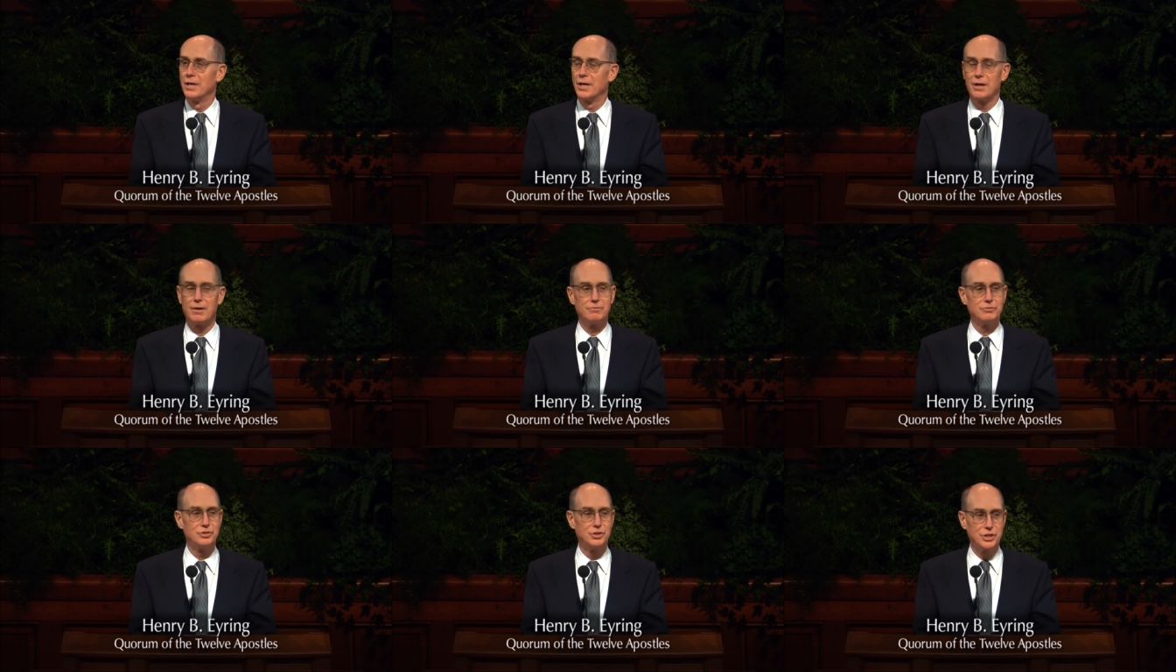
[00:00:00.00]

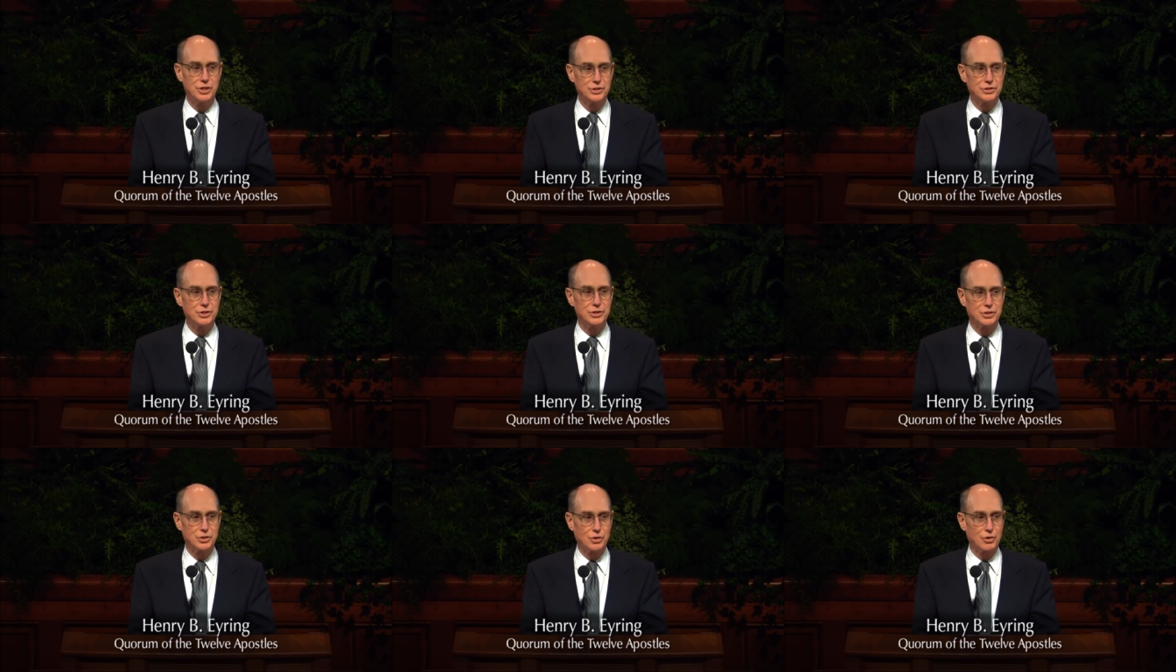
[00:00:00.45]
of
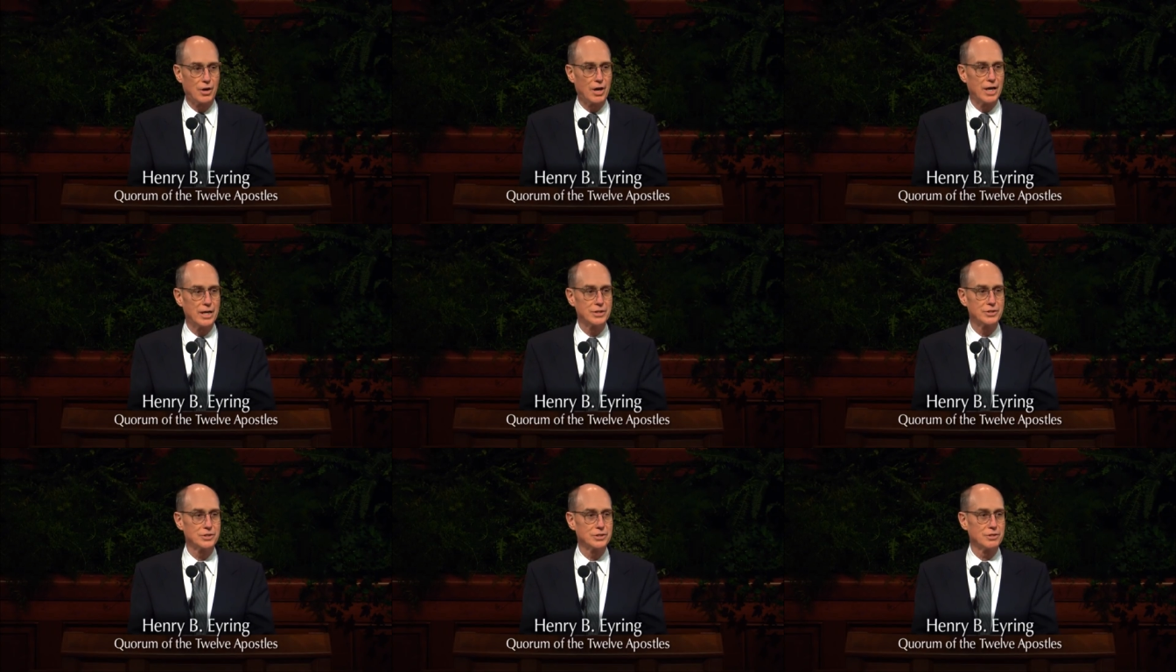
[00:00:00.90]
Jesus
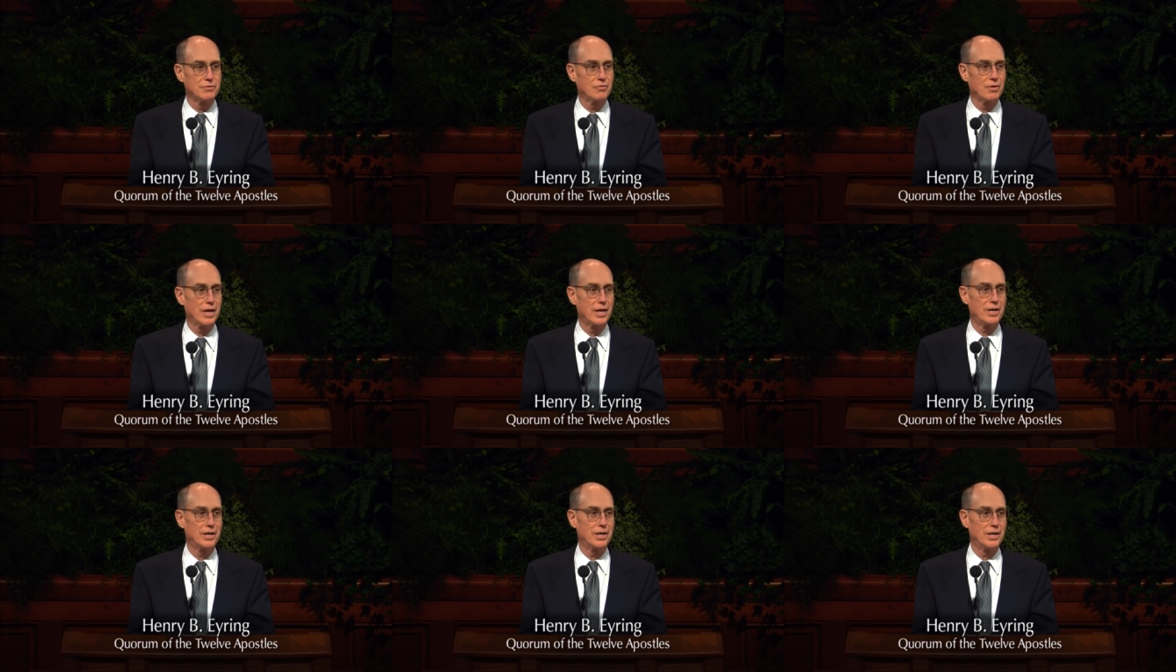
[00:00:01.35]
Christ of
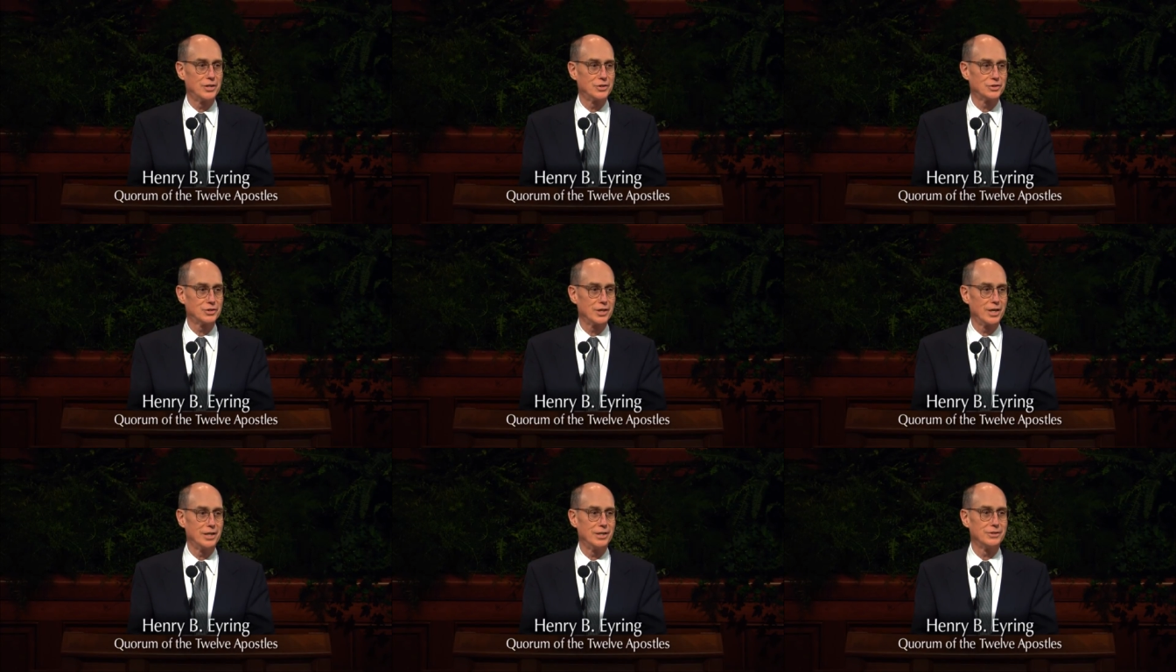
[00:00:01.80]
Latter day
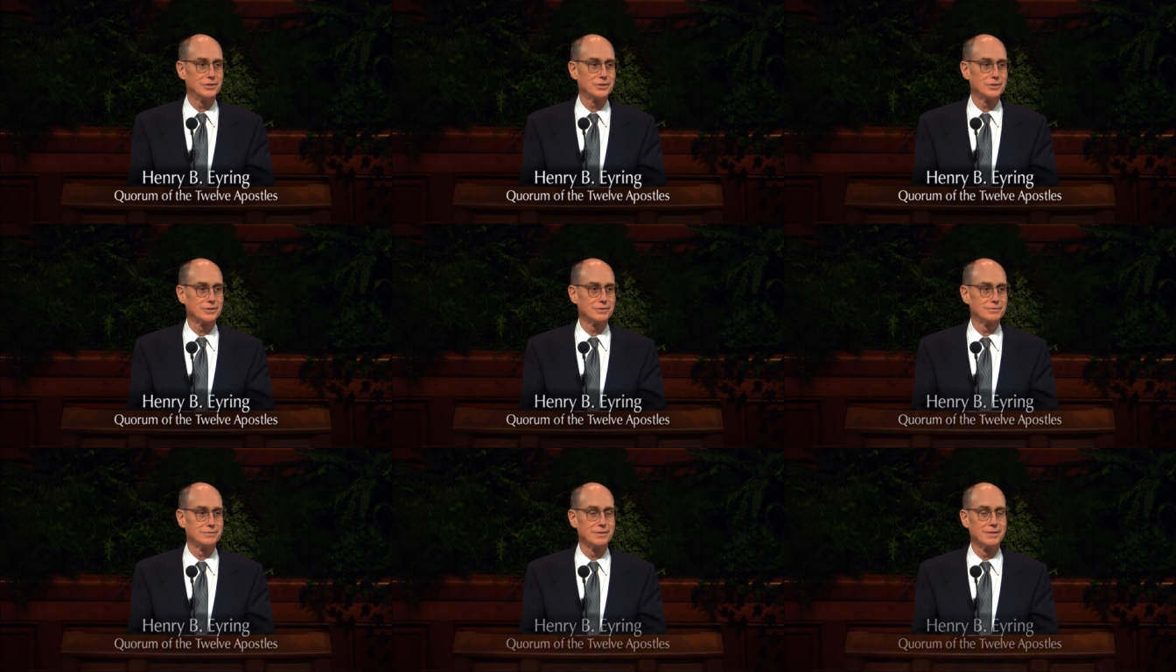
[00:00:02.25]
Saints.